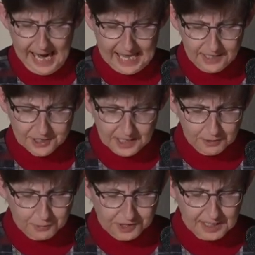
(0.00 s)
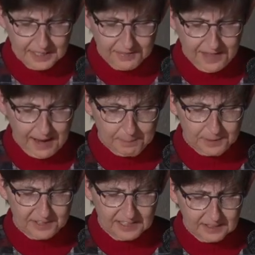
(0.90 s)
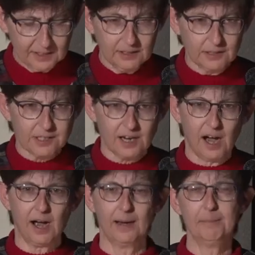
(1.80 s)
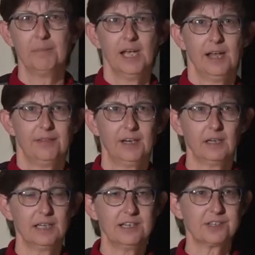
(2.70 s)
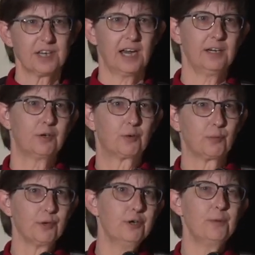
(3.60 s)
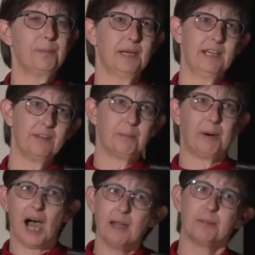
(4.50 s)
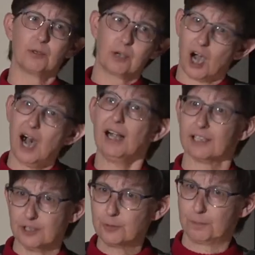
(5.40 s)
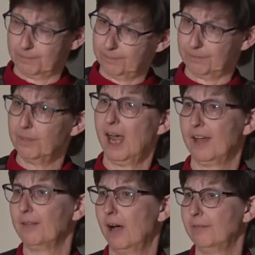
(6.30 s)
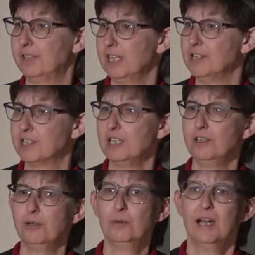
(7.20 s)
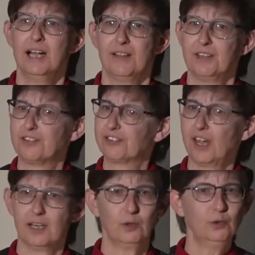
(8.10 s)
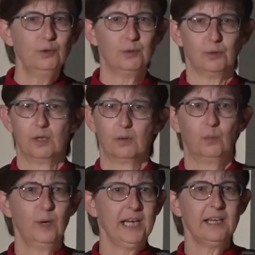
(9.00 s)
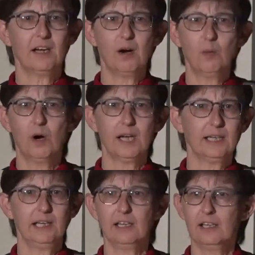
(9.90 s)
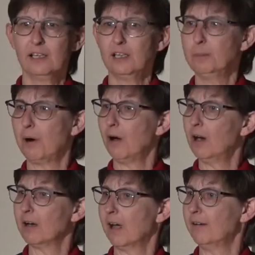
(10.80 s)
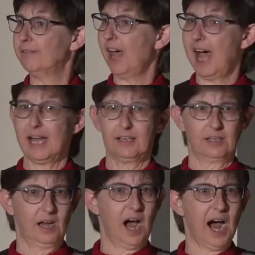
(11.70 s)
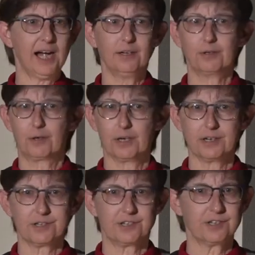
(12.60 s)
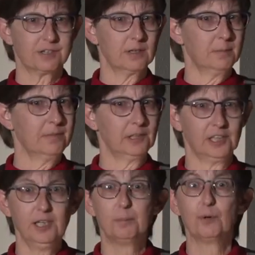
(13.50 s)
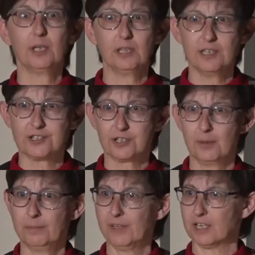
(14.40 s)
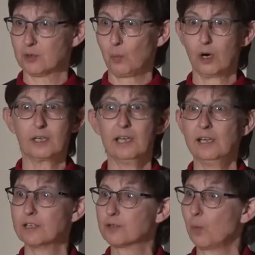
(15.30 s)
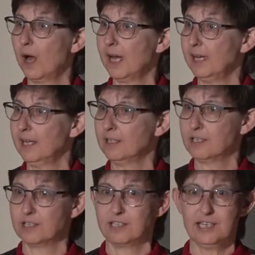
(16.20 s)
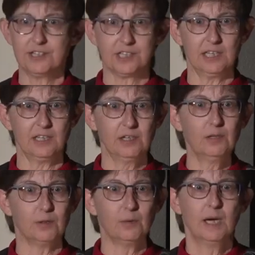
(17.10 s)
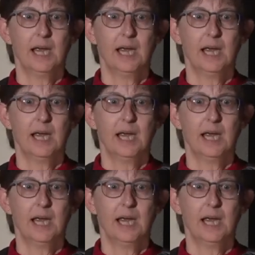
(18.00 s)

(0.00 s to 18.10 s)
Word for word: And it's interesting at that particular time, there is a group in the Bible college of, of TCU that's saying, ooh, we don't want any part of that higher criticism, liberalism that's working its way into TCU.